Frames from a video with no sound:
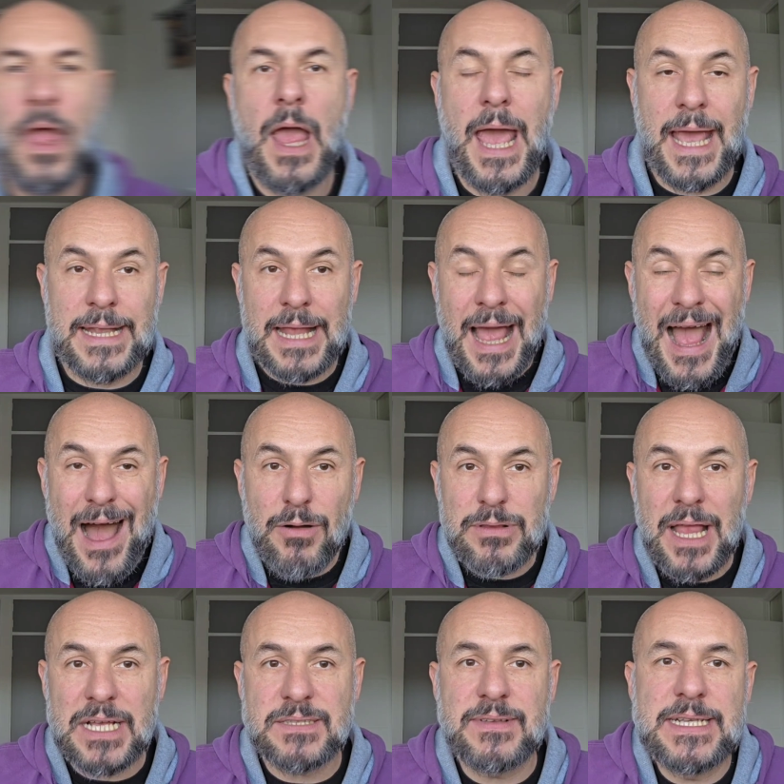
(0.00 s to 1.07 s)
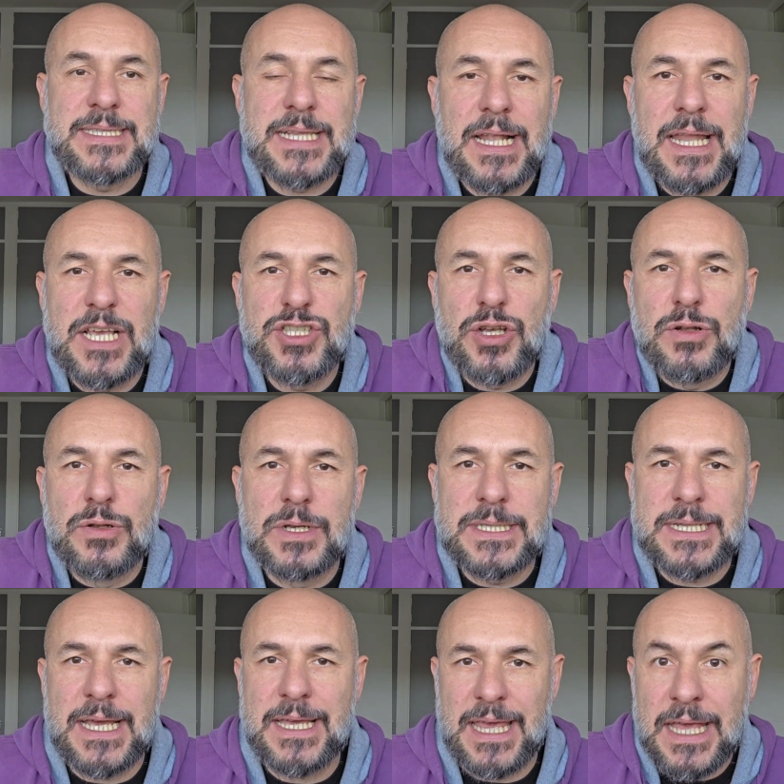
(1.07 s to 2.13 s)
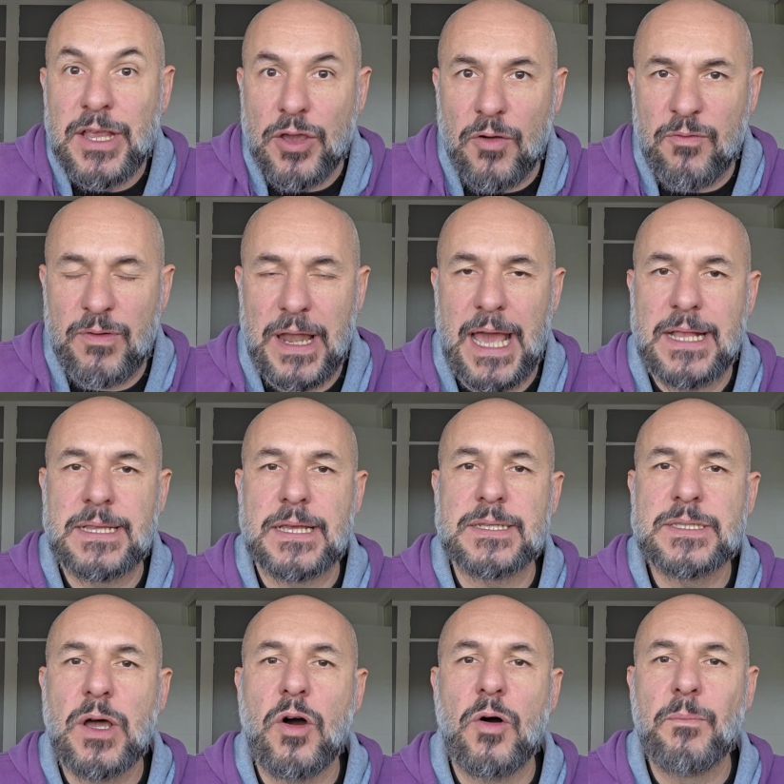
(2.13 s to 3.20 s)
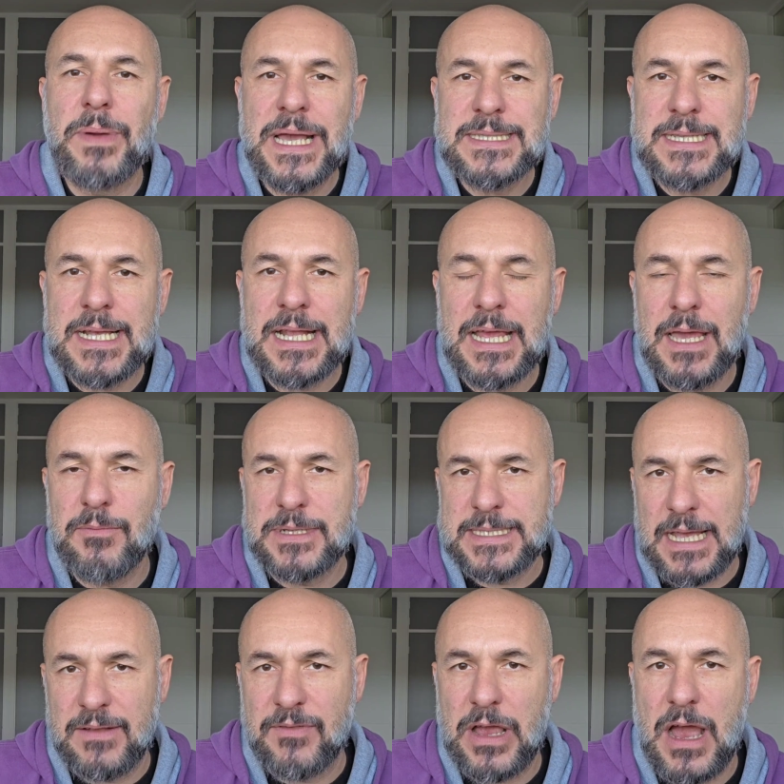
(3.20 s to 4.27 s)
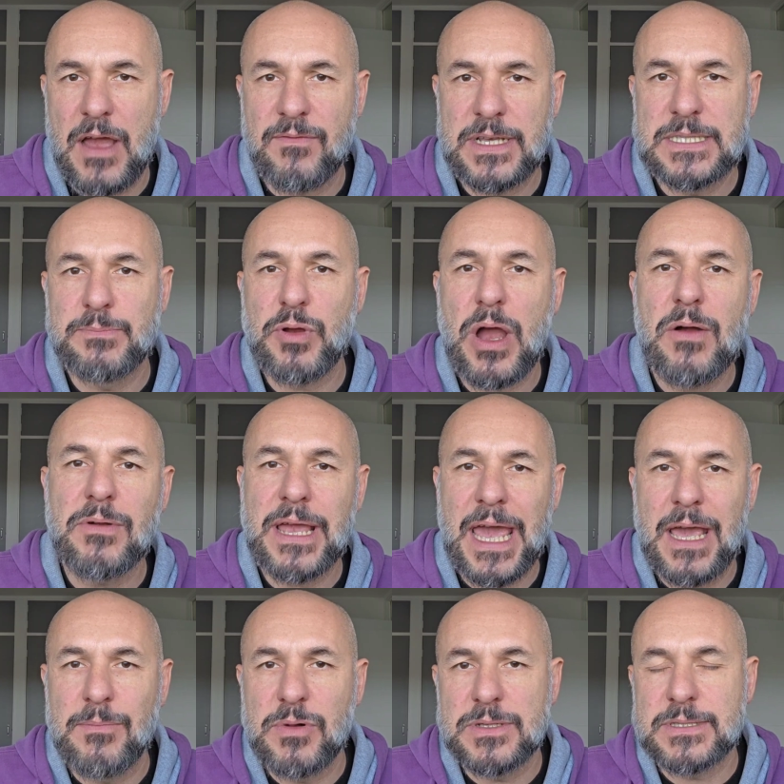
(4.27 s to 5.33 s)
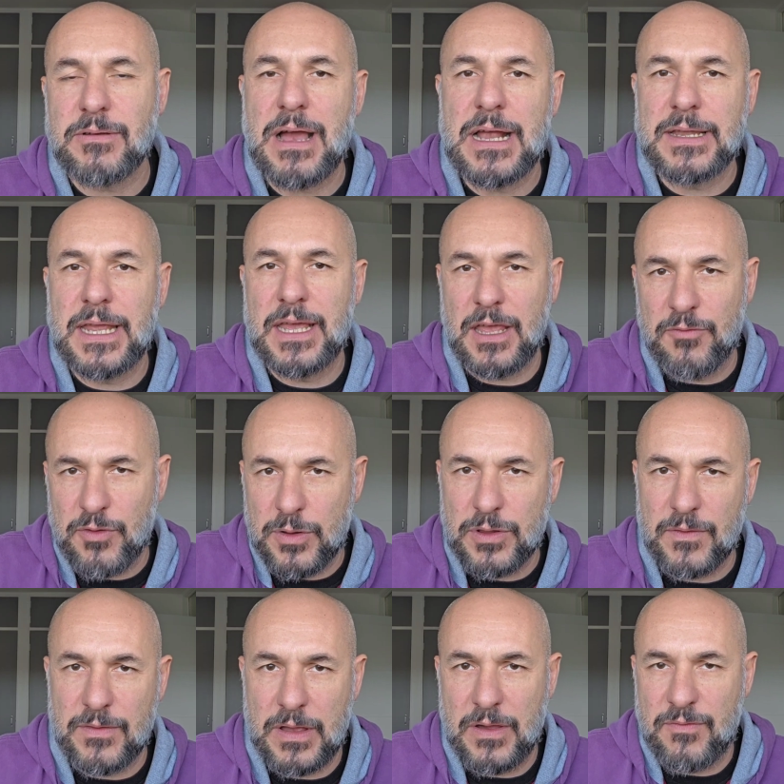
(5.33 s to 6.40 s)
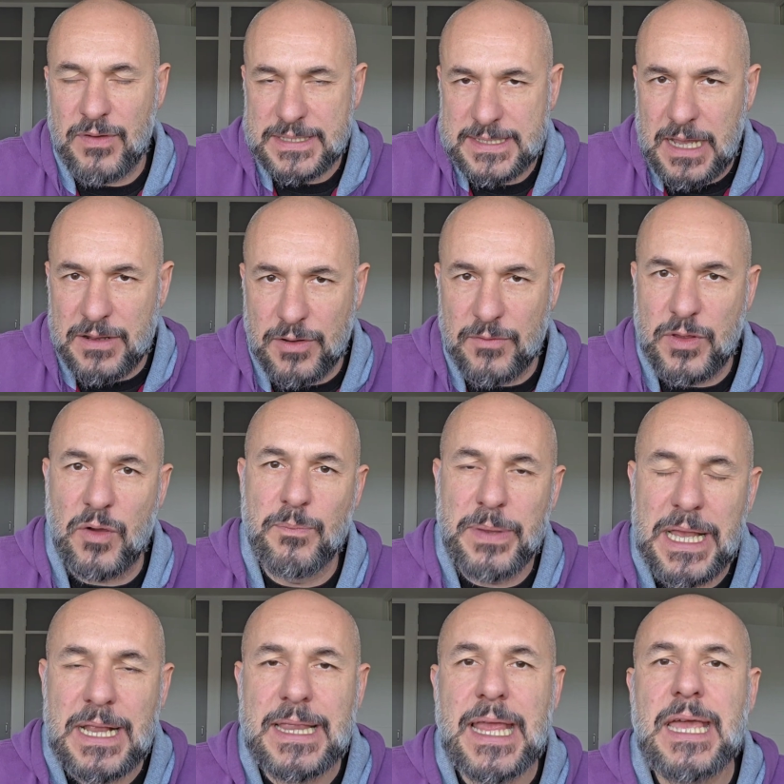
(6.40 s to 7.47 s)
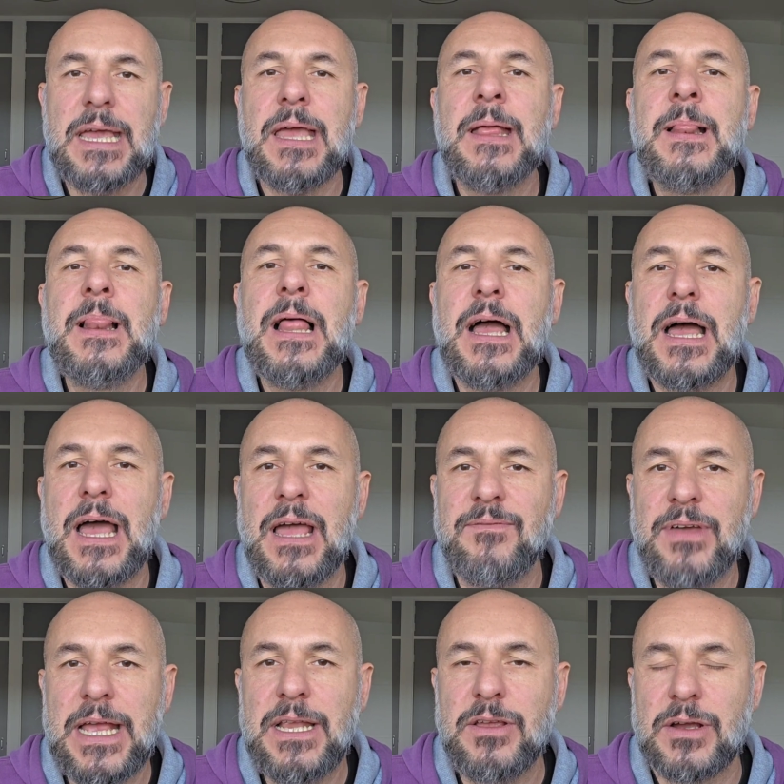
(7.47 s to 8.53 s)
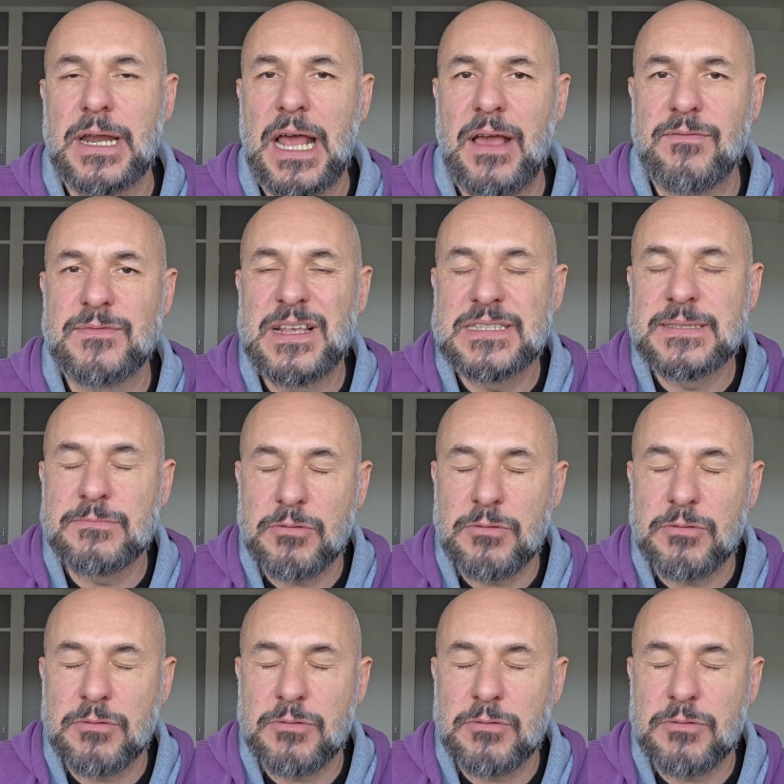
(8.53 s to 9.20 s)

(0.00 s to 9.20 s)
And how does the installation look like in your flat? So basically, we said there are these brown cables running in front of the facade of your building, and then you're gonna have this